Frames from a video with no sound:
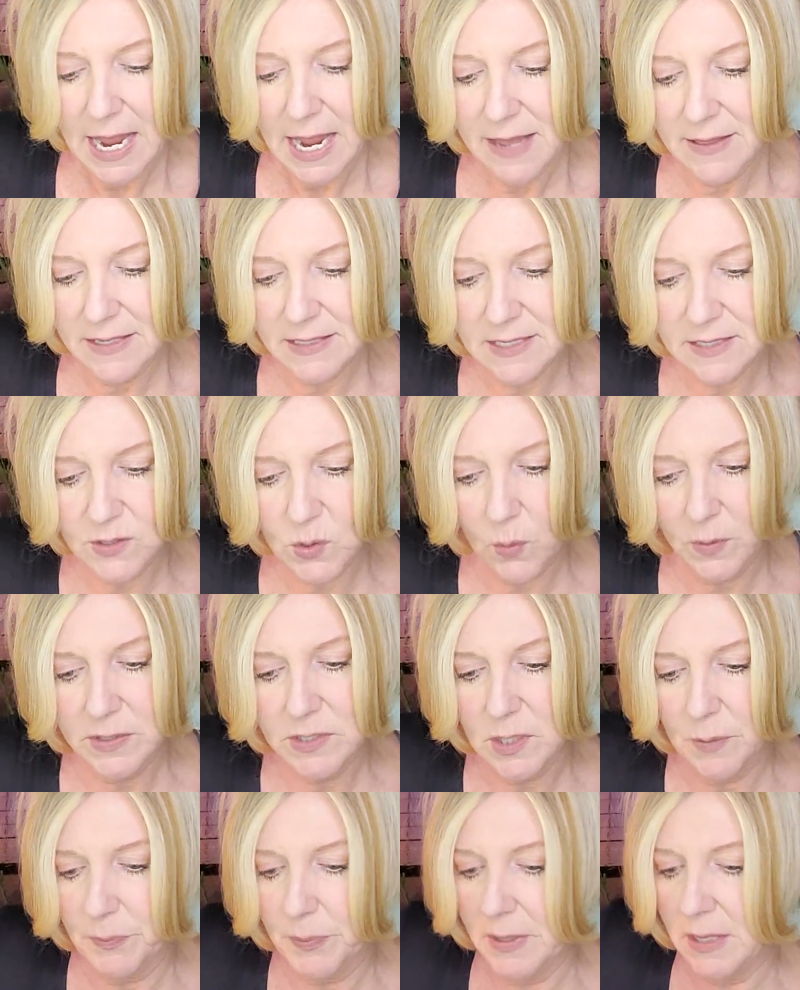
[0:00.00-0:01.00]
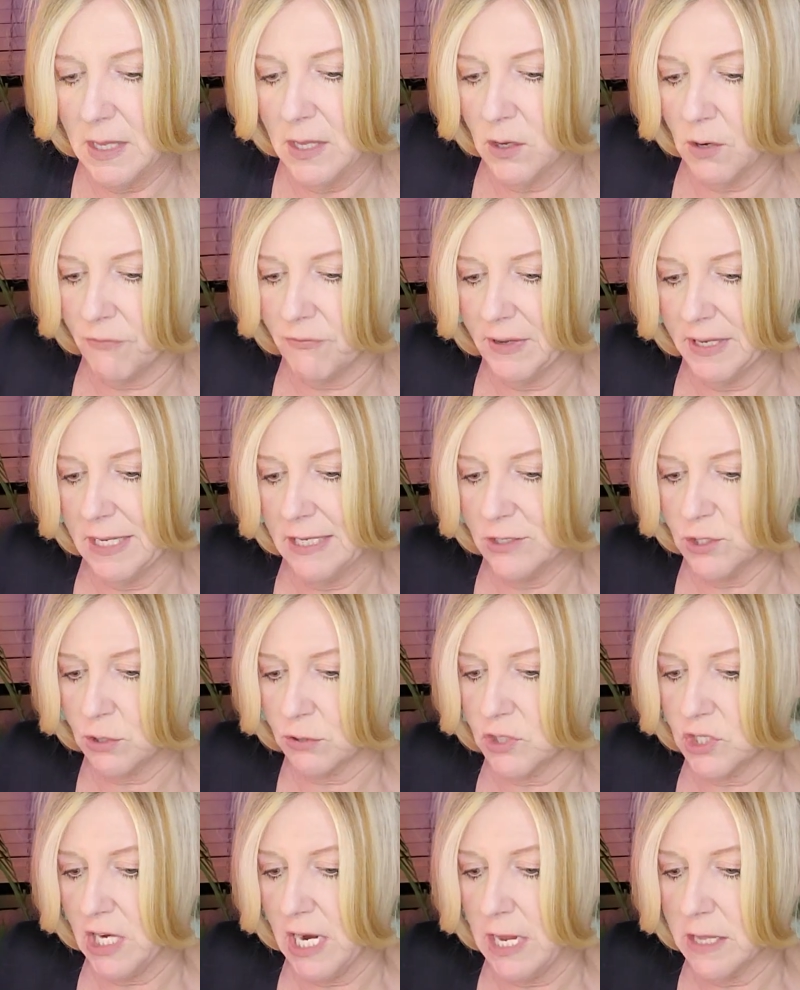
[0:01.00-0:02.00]
And this is going to be your
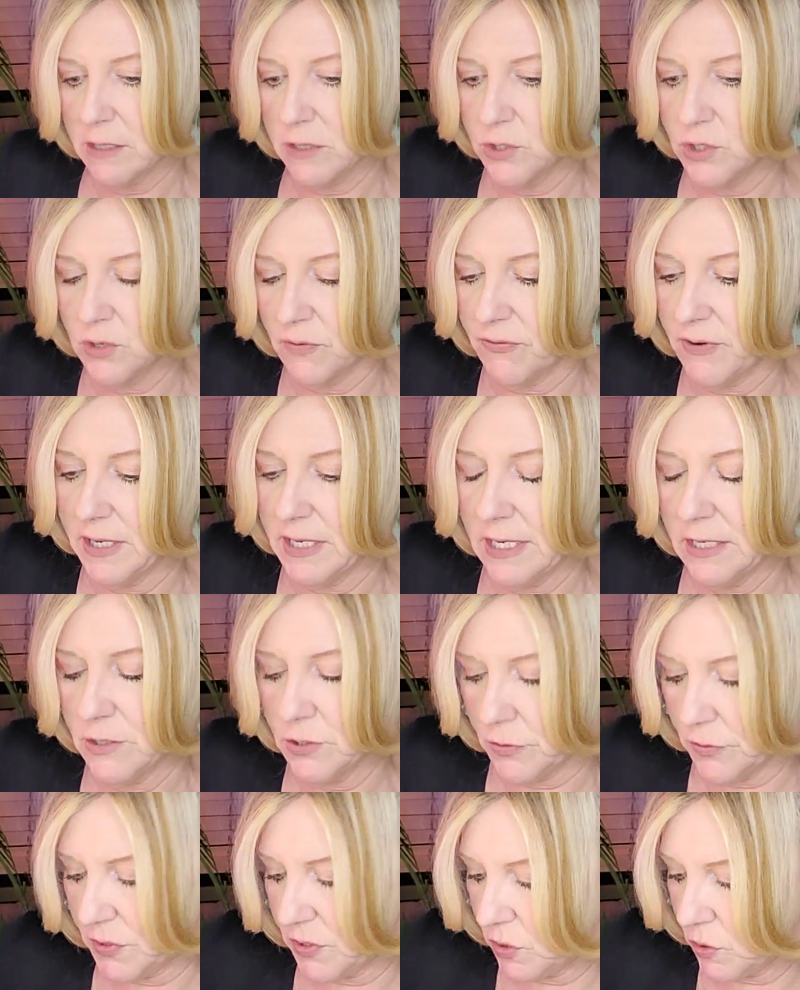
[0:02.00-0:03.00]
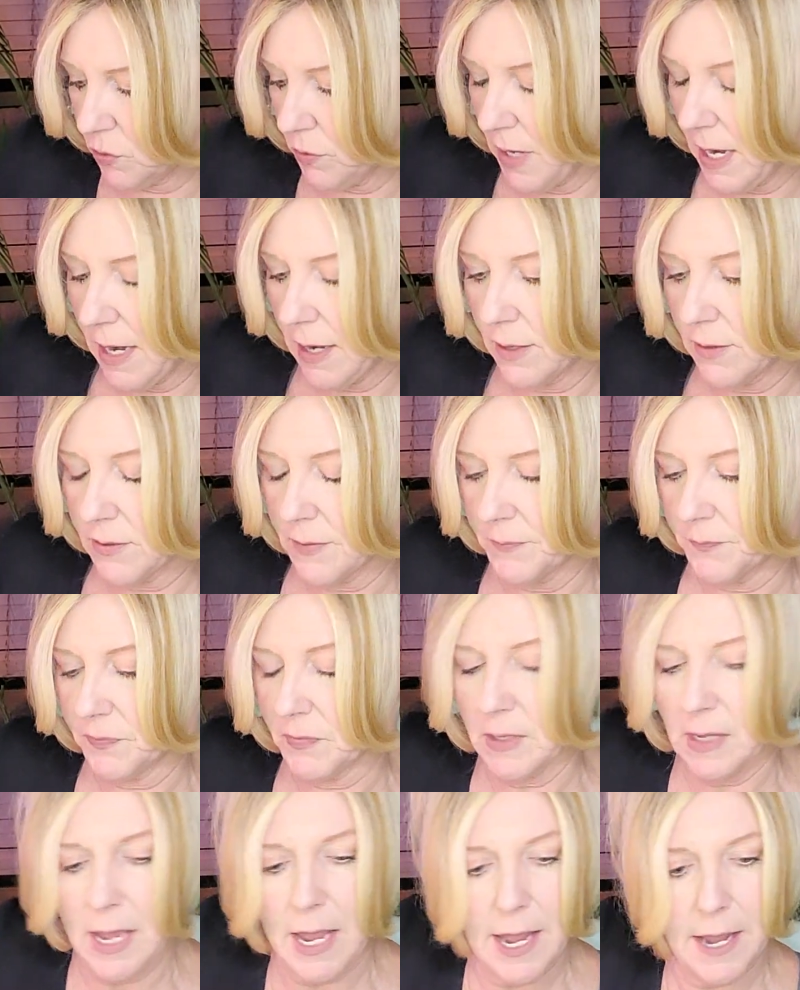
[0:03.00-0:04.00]
financial challenge, your financial strength.
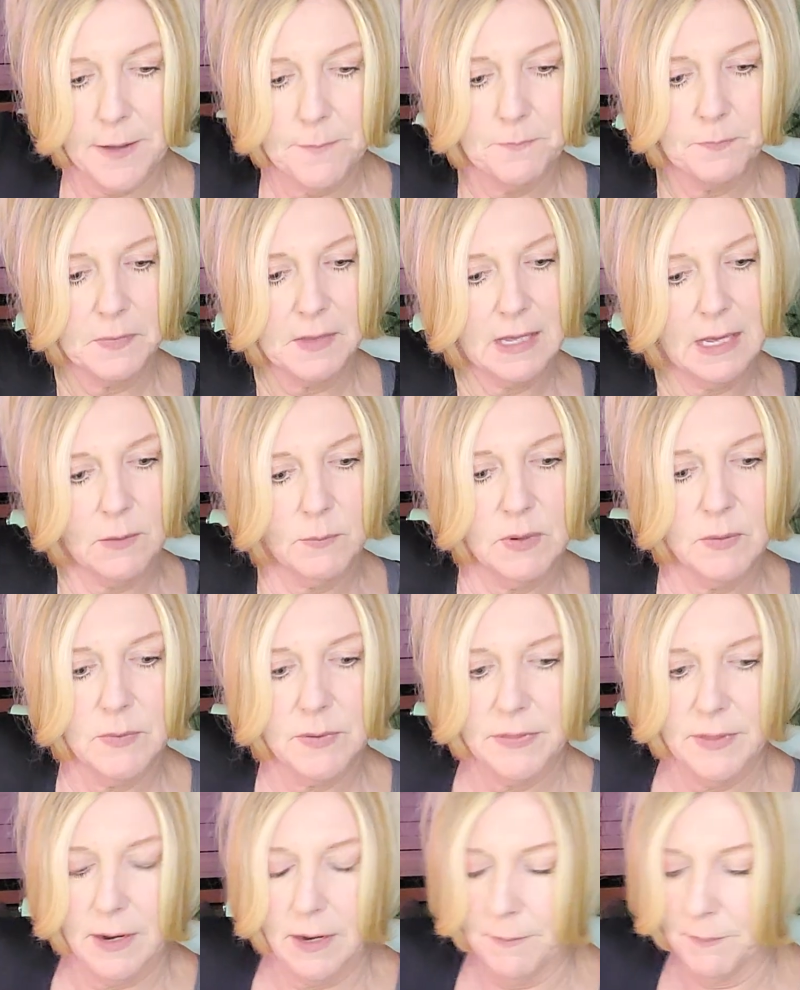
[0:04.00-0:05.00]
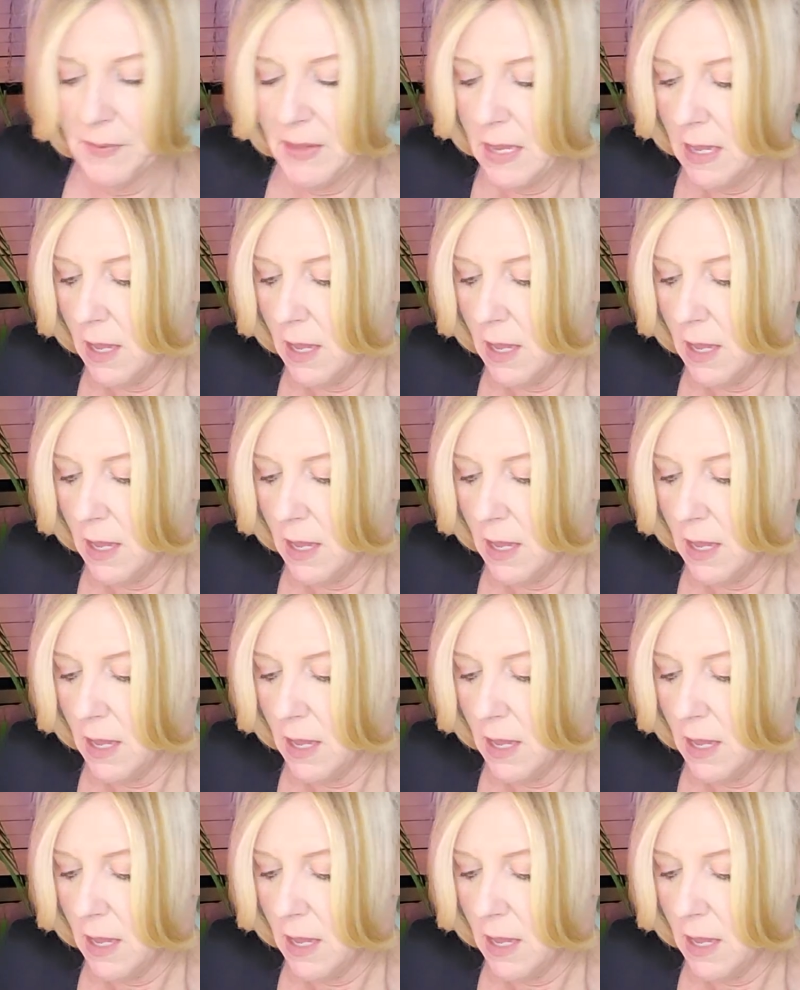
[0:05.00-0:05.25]
Okay, that went with there.